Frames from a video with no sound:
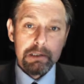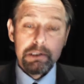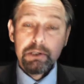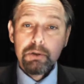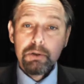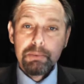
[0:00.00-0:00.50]

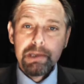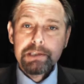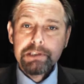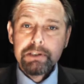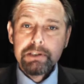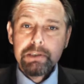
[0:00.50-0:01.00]
The
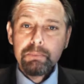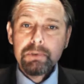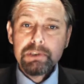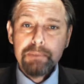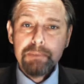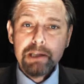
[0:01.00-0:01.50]
European Union
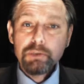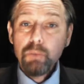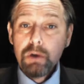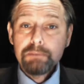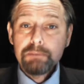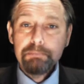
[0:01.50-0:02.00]
will spend
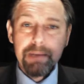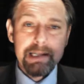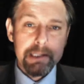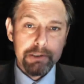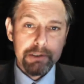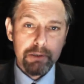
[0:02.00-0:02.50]
one
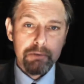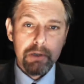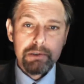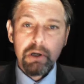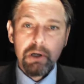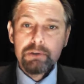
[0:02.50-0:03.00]
billion euros